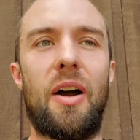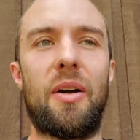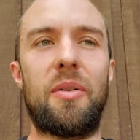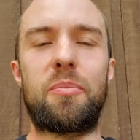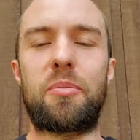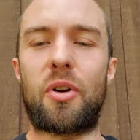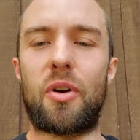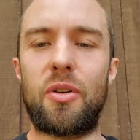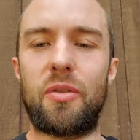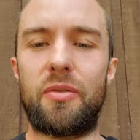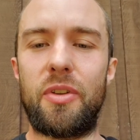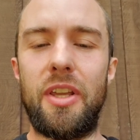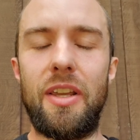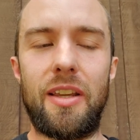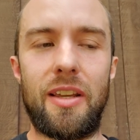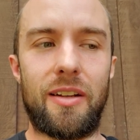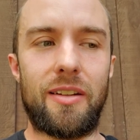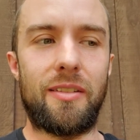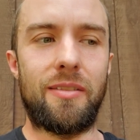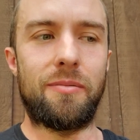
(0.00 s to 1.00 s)

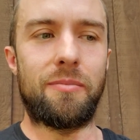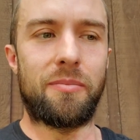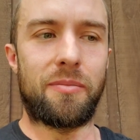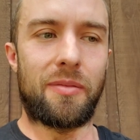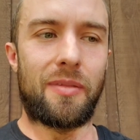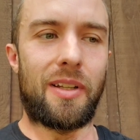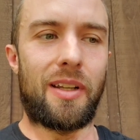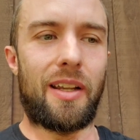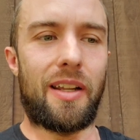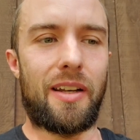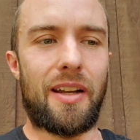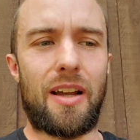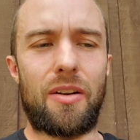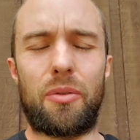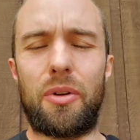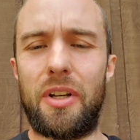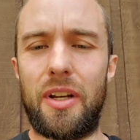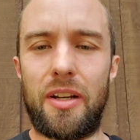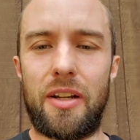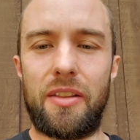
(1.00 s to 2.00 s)
pro-vegan and not
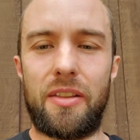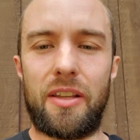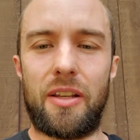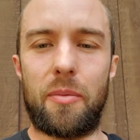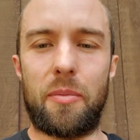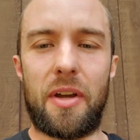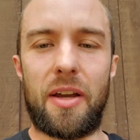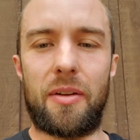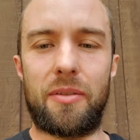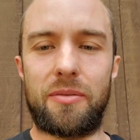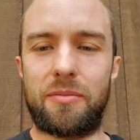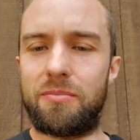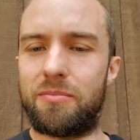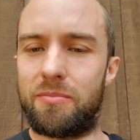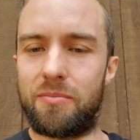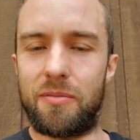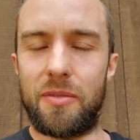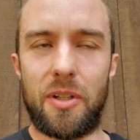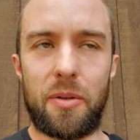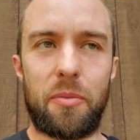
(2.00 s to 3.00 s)
read anything about
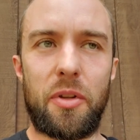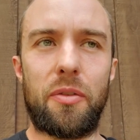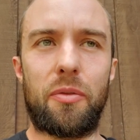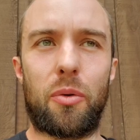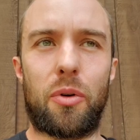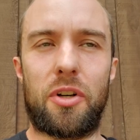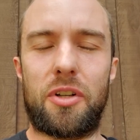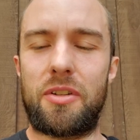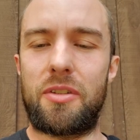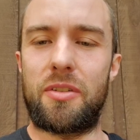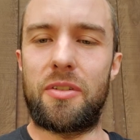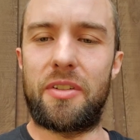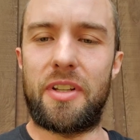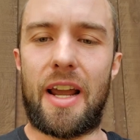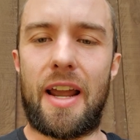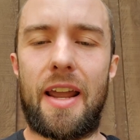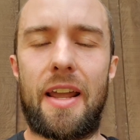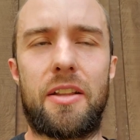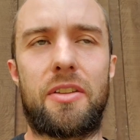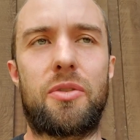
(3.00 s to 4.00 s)
omnivorous
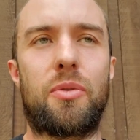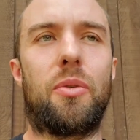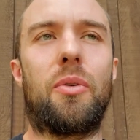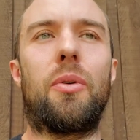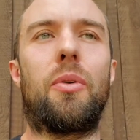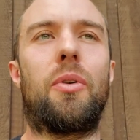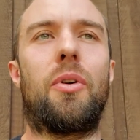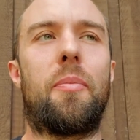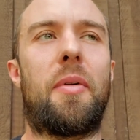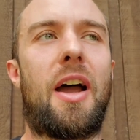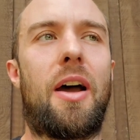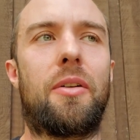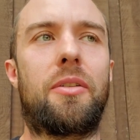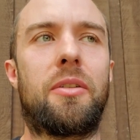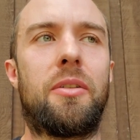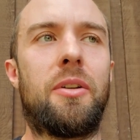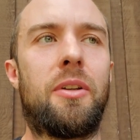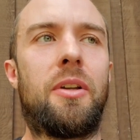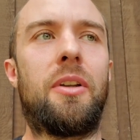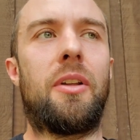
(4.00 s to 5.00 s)
diets or about
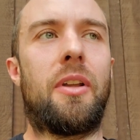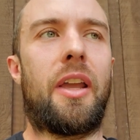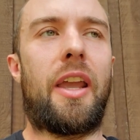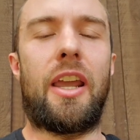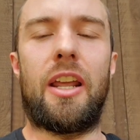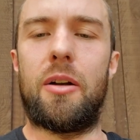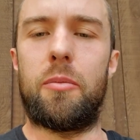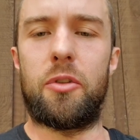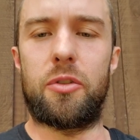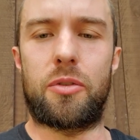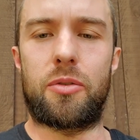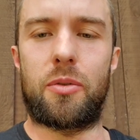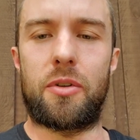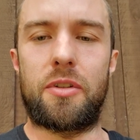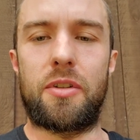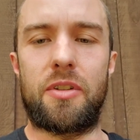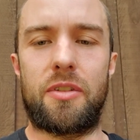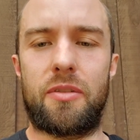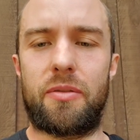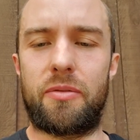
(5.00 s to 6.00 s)
animal
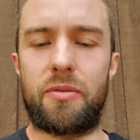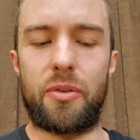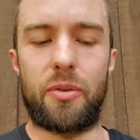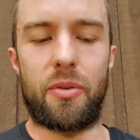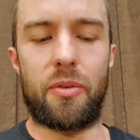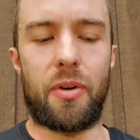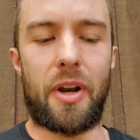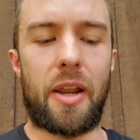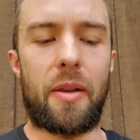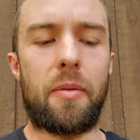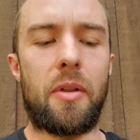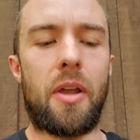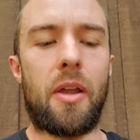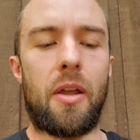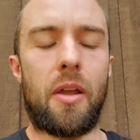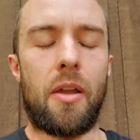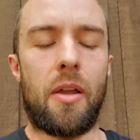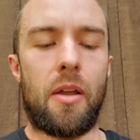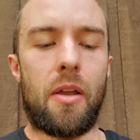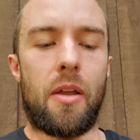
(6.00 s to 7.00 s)
sources of food, right?
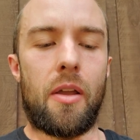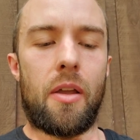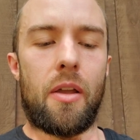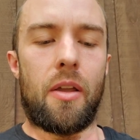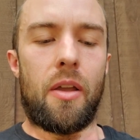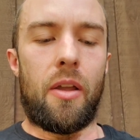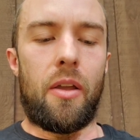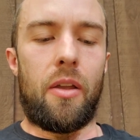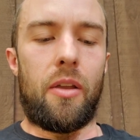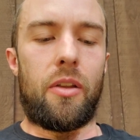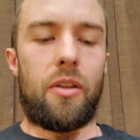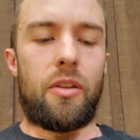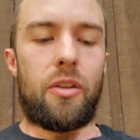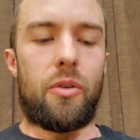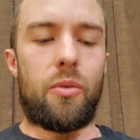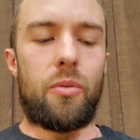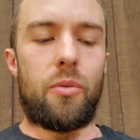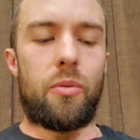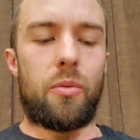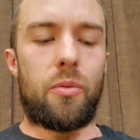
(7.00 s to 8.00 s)

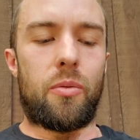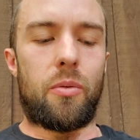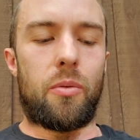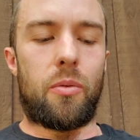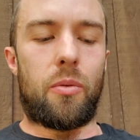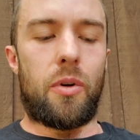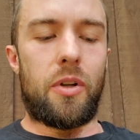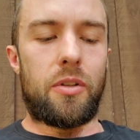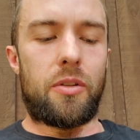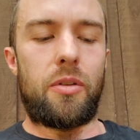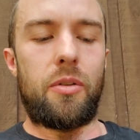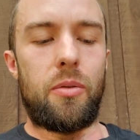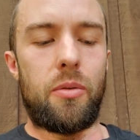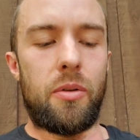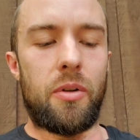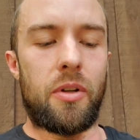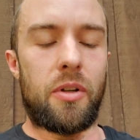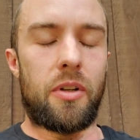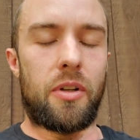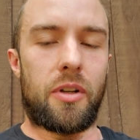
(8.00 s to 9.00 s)
You want to,
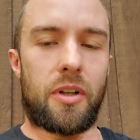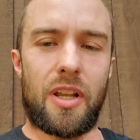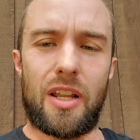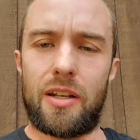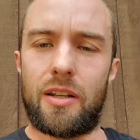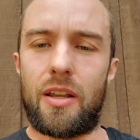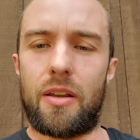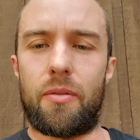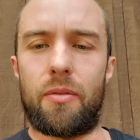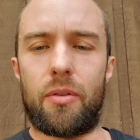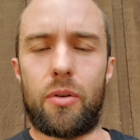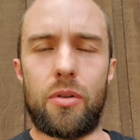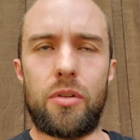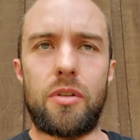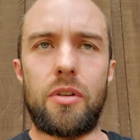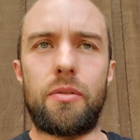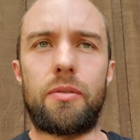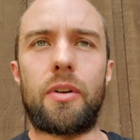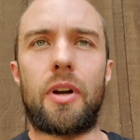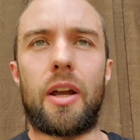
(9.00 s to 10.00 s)
again,
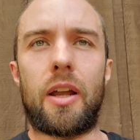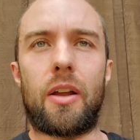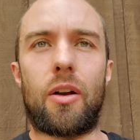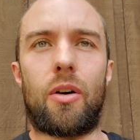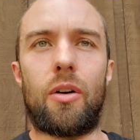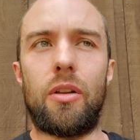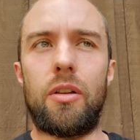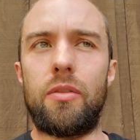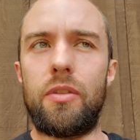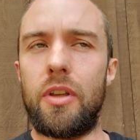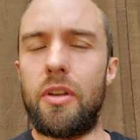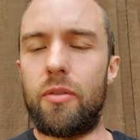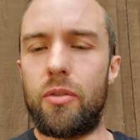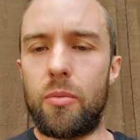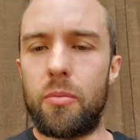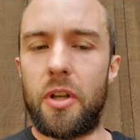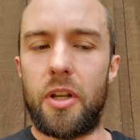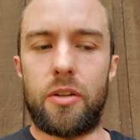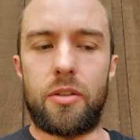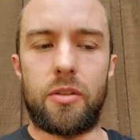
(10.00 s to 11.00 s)
diversify all of the
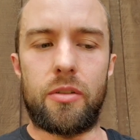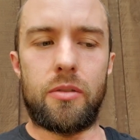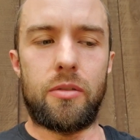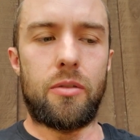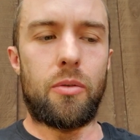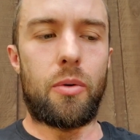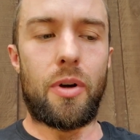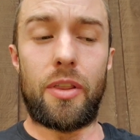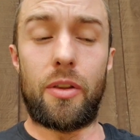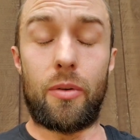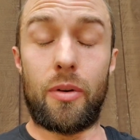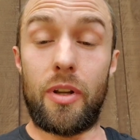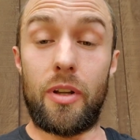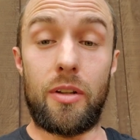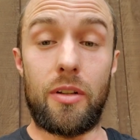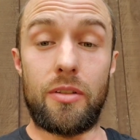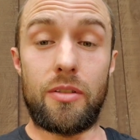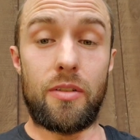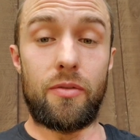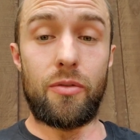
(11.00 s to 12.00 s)
information, whether it
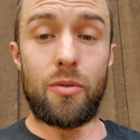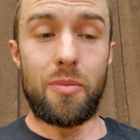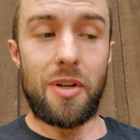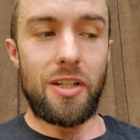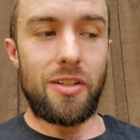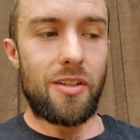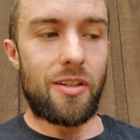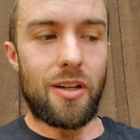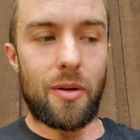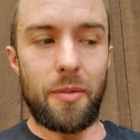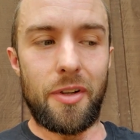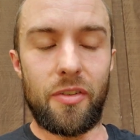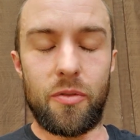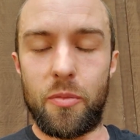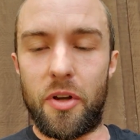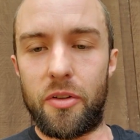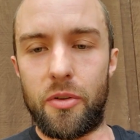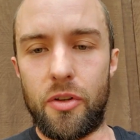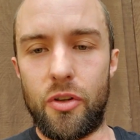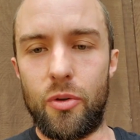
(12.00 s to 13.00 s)
is information coming from
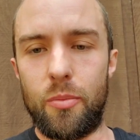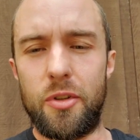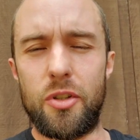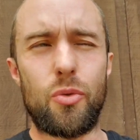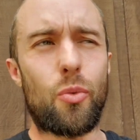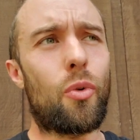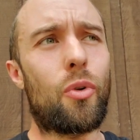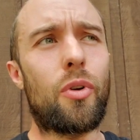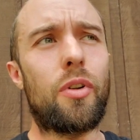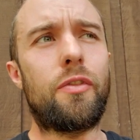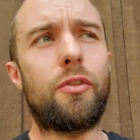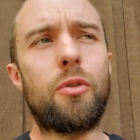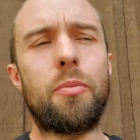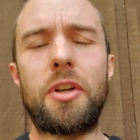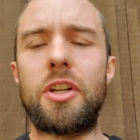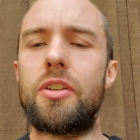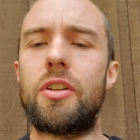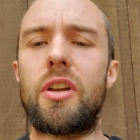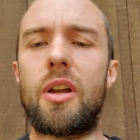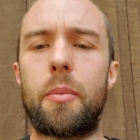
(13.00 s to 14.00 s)
other humans or
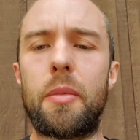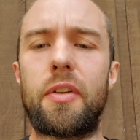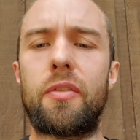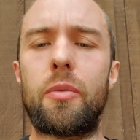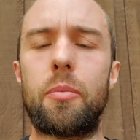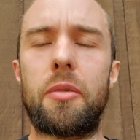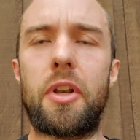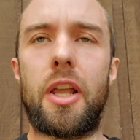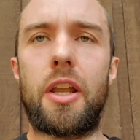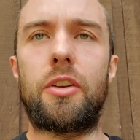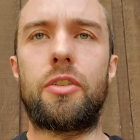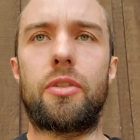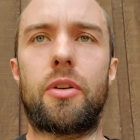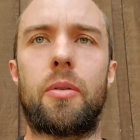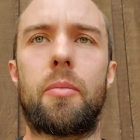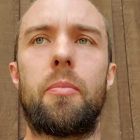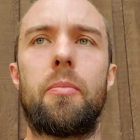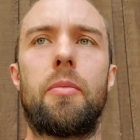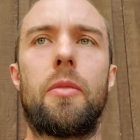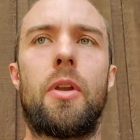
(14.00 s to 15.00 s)
information coming from nature.
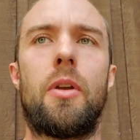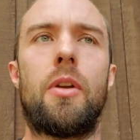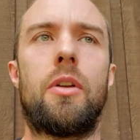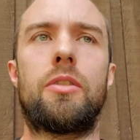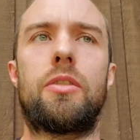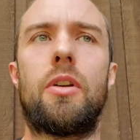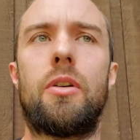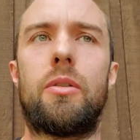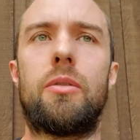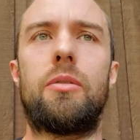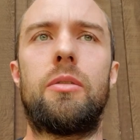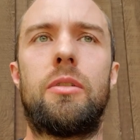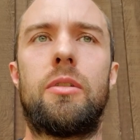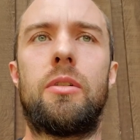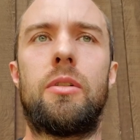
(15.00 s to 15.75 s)
So